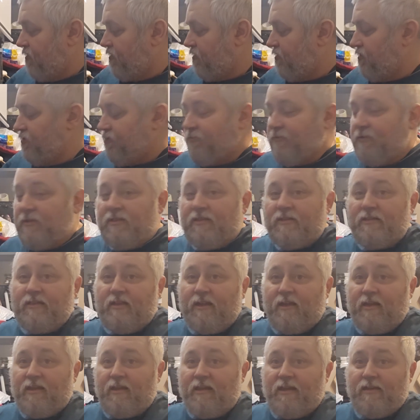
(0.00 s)
this is really
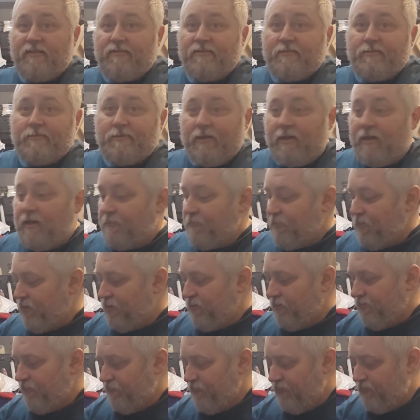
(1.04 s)
not on the topic
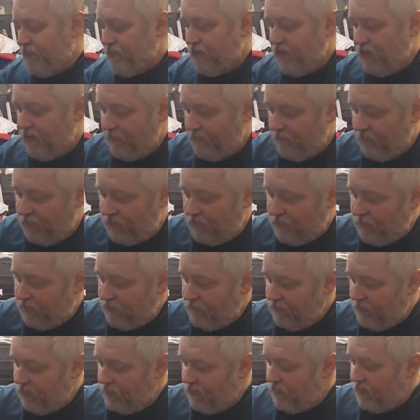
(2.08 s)
of 3D
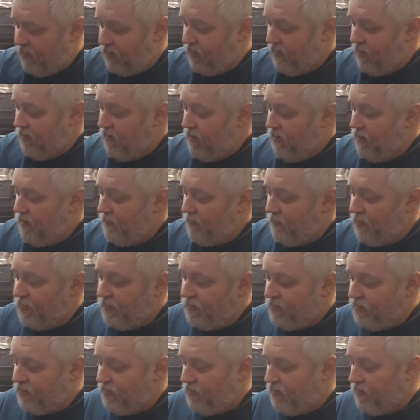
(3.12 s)
printing really,
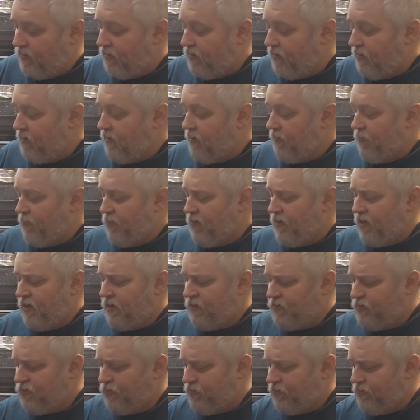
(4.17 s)
but when
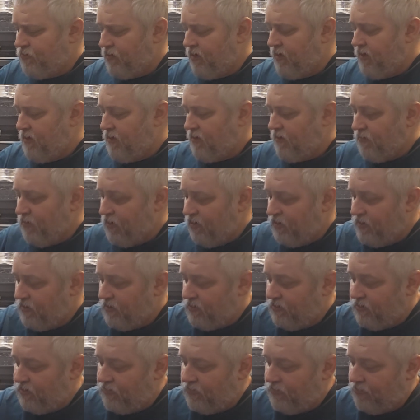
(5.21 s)
I do
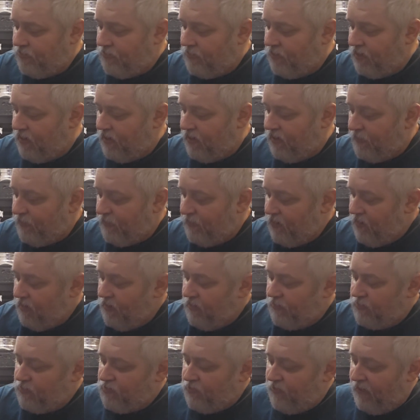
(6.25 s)
like to
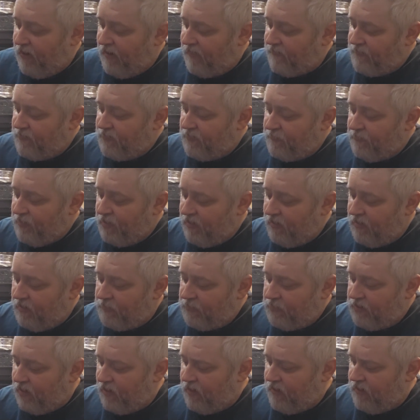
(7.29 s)
draft,
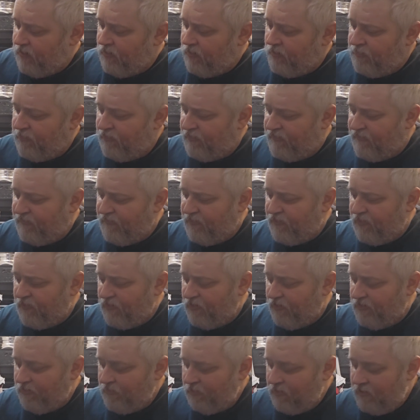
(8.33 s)
sometimes I don't
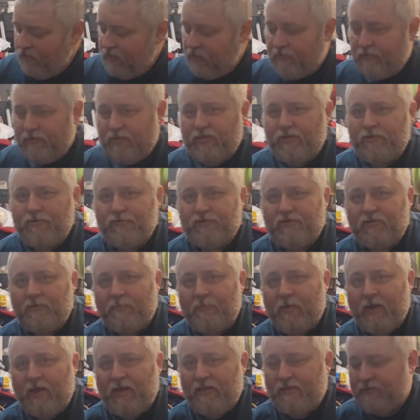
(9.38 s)
prefer to use a
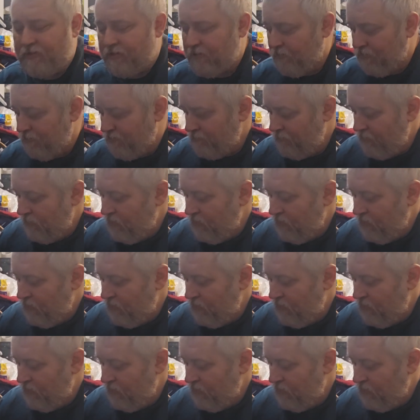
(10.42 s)
pencil.